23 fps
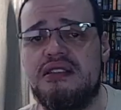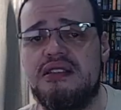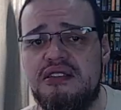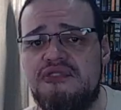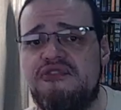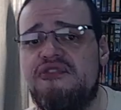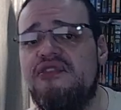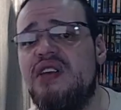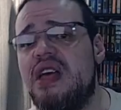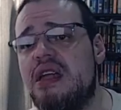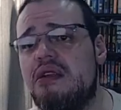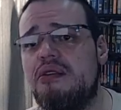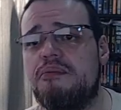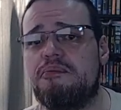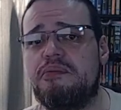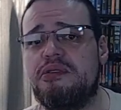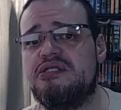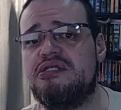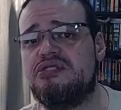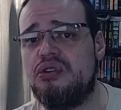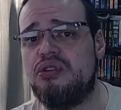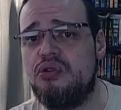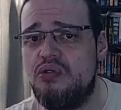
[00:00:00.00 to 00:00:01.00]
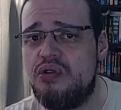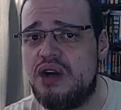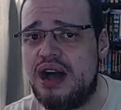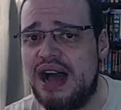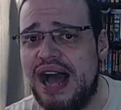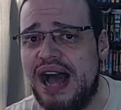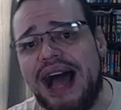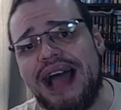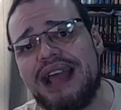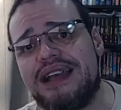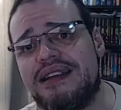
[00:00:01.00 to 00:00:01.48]
developers who
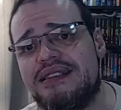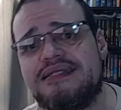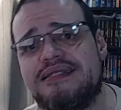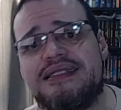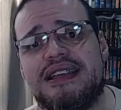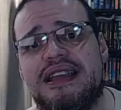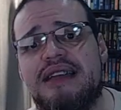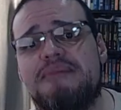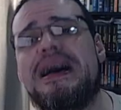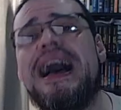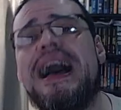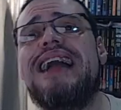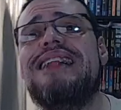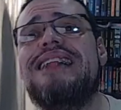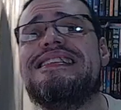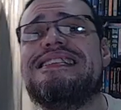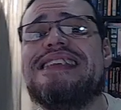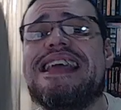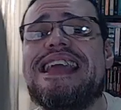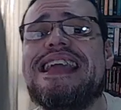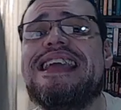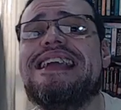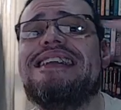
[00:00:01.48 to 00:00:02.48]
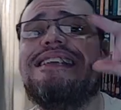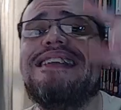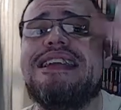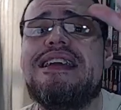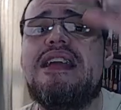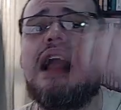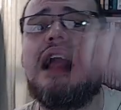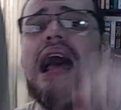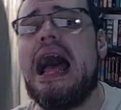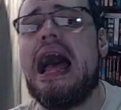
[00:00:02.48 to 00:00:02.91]
hire them and take their